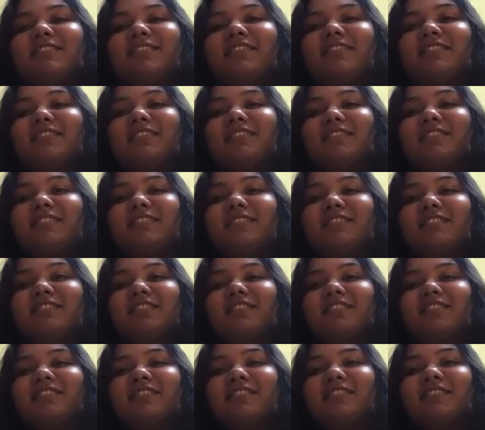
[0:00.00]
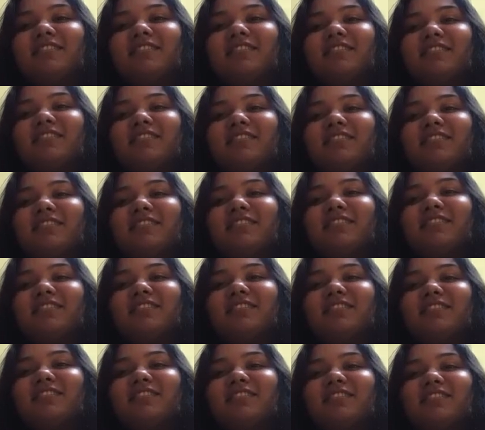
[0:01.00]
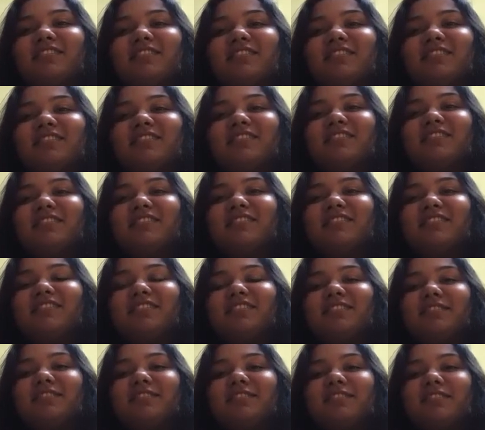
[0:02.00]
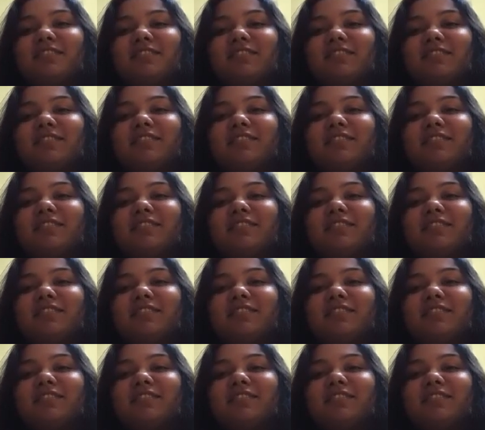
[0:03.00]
(silent)